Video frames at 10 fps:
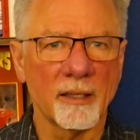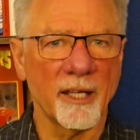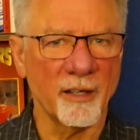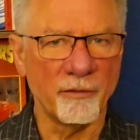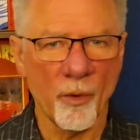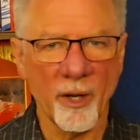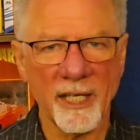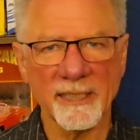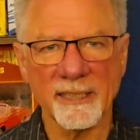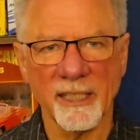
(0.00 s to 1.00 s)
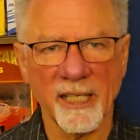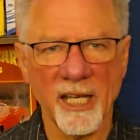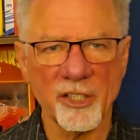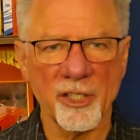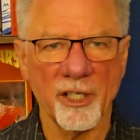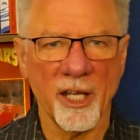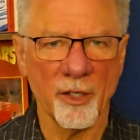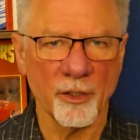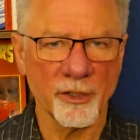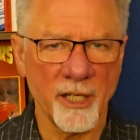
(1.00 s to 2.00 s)
like avoidance, litigation,
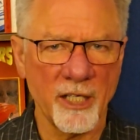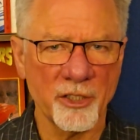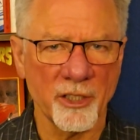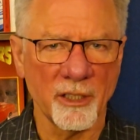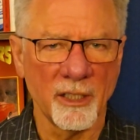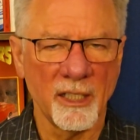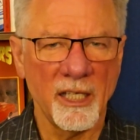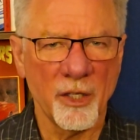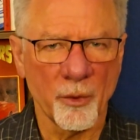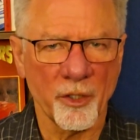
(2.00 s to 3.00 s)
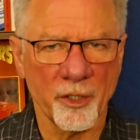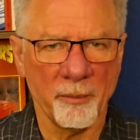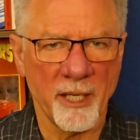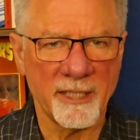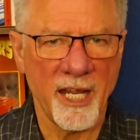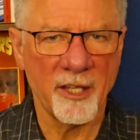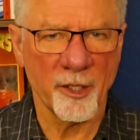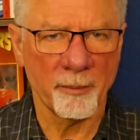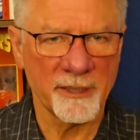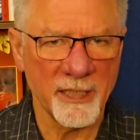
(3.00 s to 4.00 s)
and altercation in order to maintain
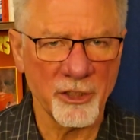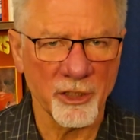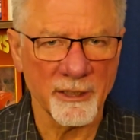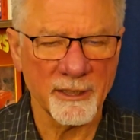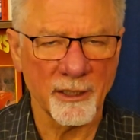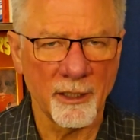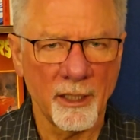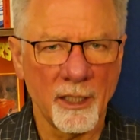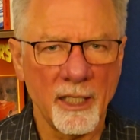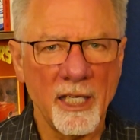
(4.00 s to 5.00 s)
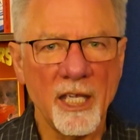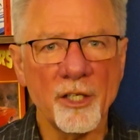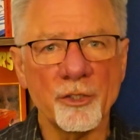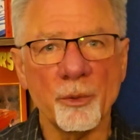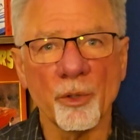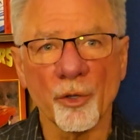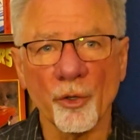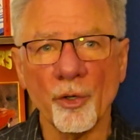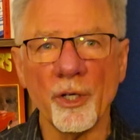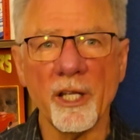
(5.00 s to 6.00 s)
their positions into
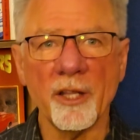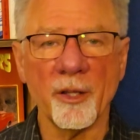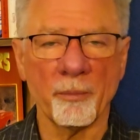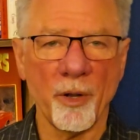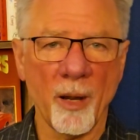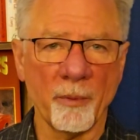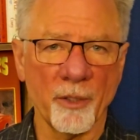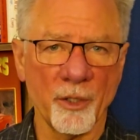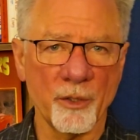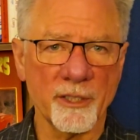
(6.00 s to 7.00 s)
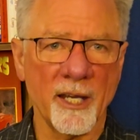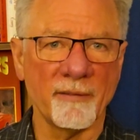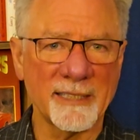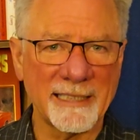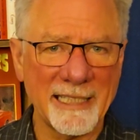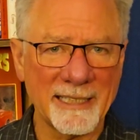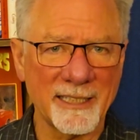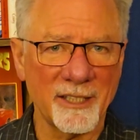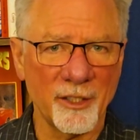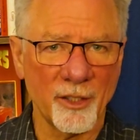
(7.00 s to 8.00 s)
learning the proper use of
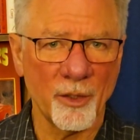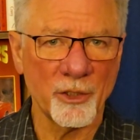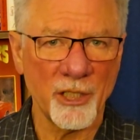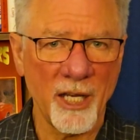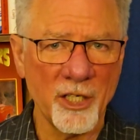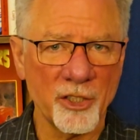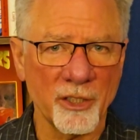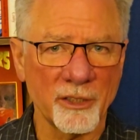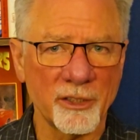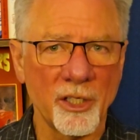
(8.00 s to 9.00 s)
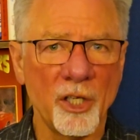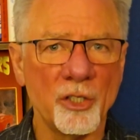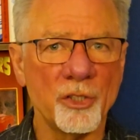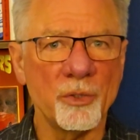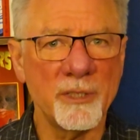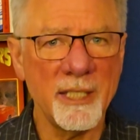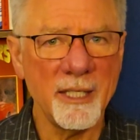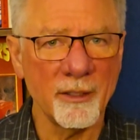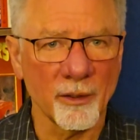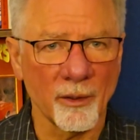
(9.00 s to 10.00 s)
assisted negotiations to
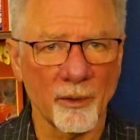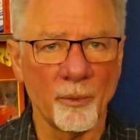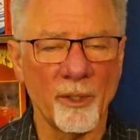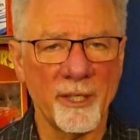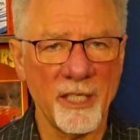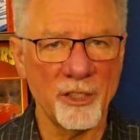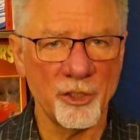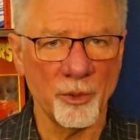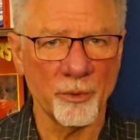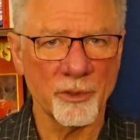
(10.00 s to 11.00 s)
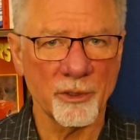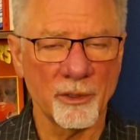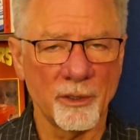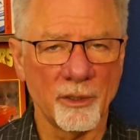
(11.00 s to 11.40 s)
deal with issues.